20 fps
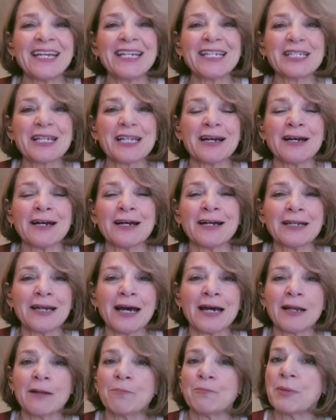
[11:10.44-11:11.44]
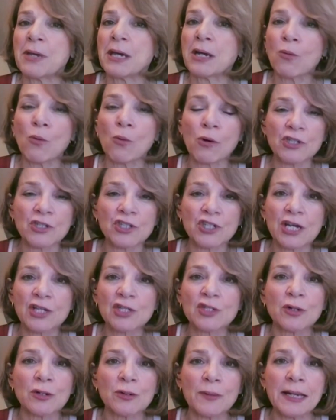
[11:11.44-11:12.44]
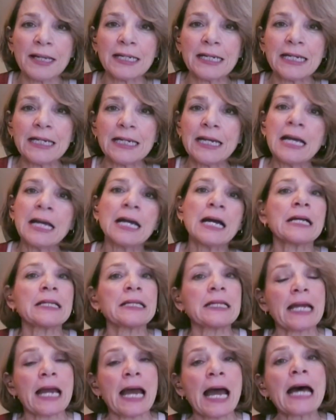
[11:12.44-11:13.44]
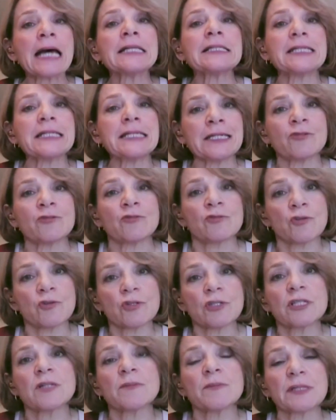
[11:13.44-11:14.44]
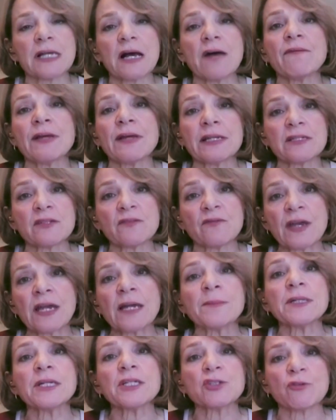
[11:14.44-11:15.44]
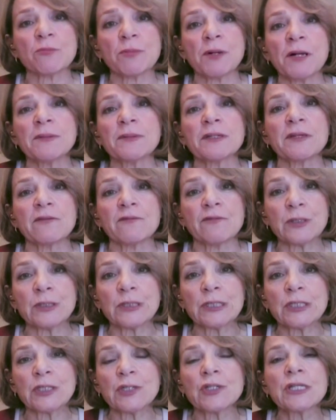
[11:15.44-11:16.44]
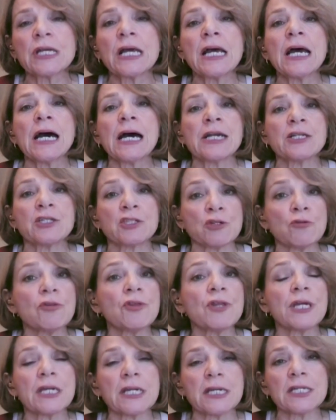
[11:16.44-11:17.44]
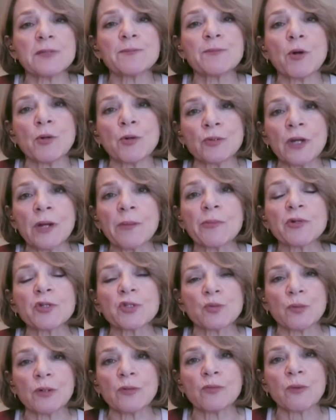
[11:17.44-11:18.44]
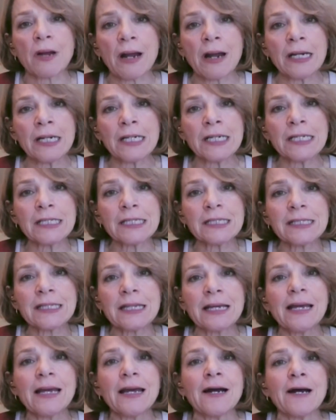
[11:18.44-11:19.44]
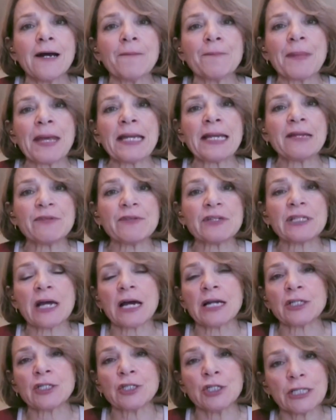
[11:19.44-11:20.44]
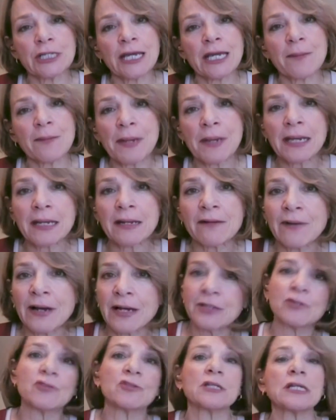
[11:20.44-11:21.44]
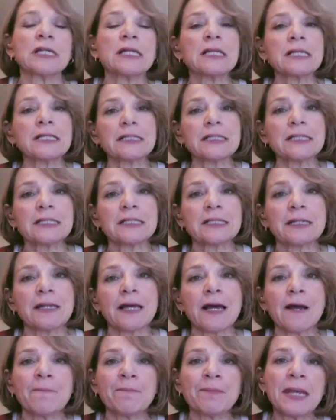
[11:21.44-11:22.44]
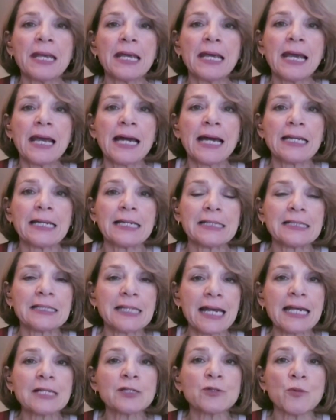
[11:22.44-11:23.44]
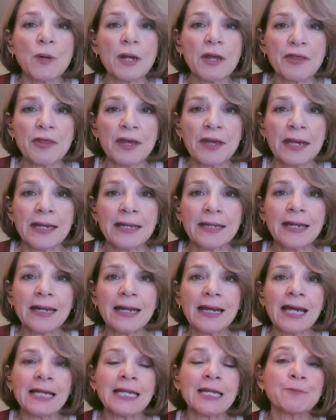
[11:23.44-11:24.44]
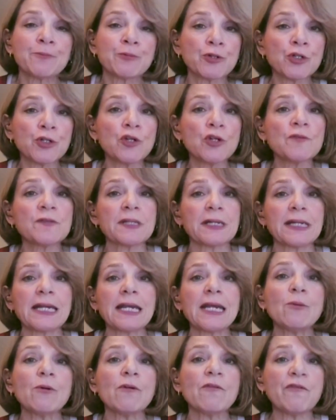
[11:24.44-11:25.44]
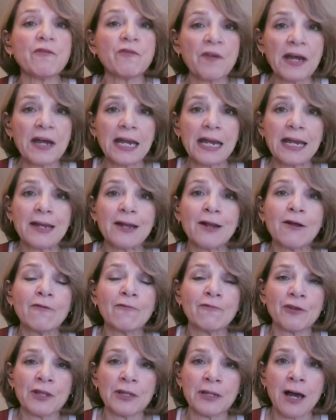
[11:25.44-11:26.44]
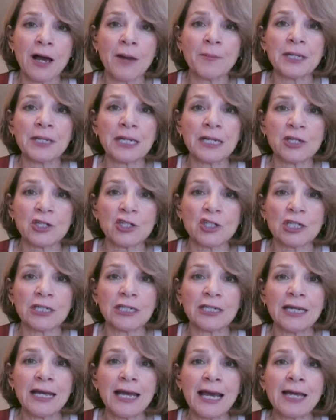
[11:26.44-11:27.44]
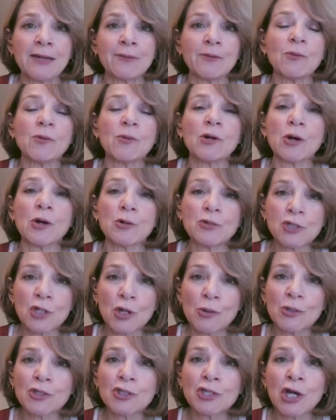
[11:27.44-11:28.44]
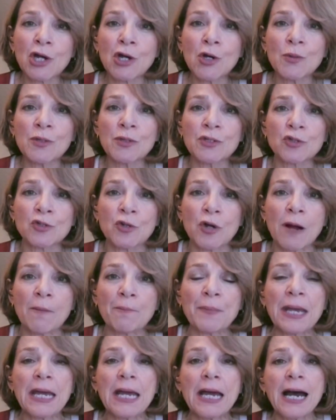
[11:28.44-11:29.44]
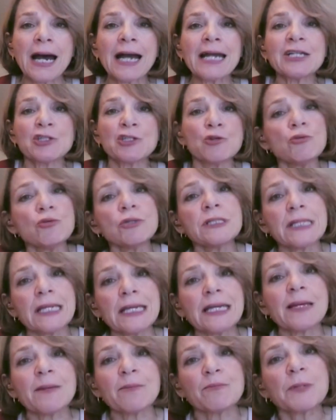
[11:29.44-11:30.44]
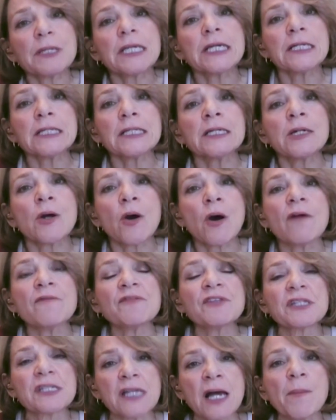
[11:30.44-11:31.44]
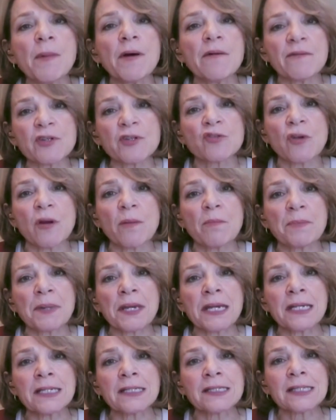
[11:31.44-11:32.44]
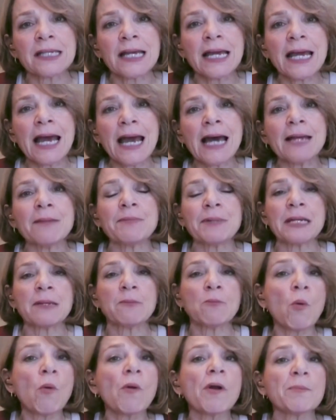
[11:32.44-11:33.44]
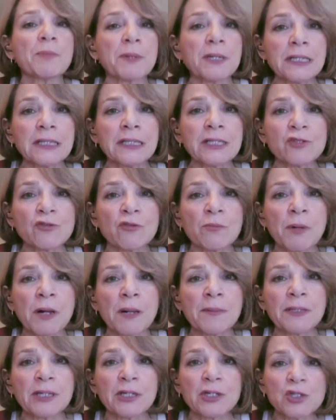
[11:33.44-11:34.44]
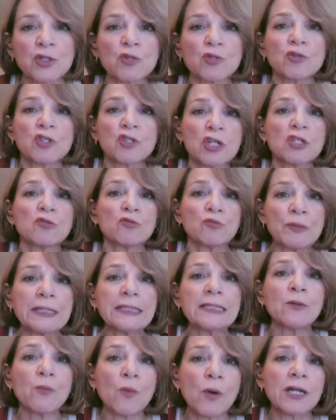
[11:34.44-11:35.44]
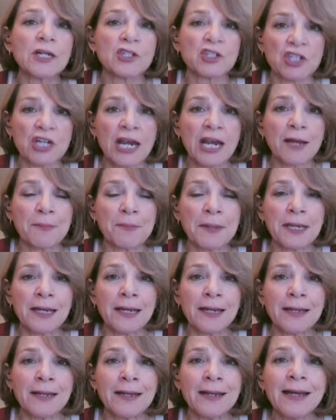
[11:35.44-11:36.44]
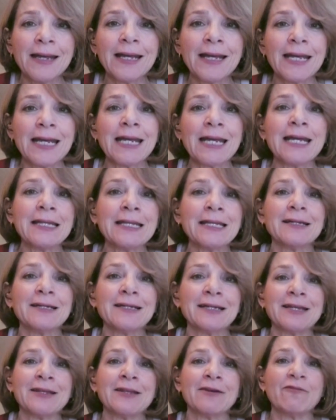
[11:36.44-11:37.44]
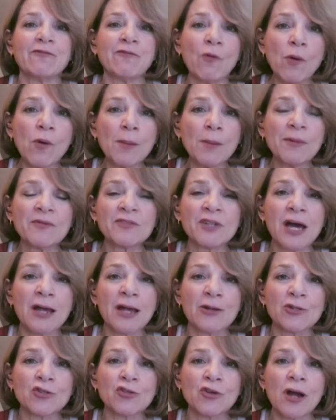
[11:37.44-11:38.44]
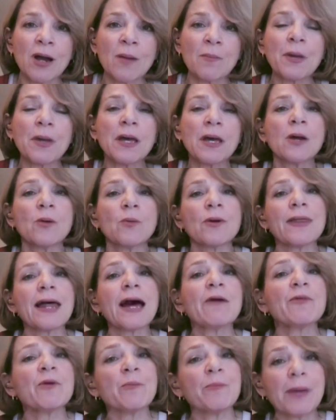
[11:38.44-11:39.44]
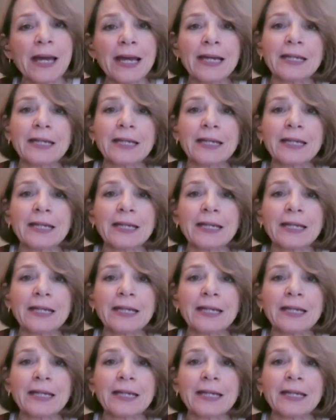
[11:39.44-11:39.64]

He's got a big war chest already. I think as he introduces himself and his family to Republican voters, I do think his poll numbers will rise. And if he's got good campaign advisors and he listens to them and he stays with it and he proves that he will fight for the nomination and he will go toe-to-toe with Trump, I do see him peeling off some of the Trump base and being more appealing to Republicans who just really want a champion in the form of Donald Trump without the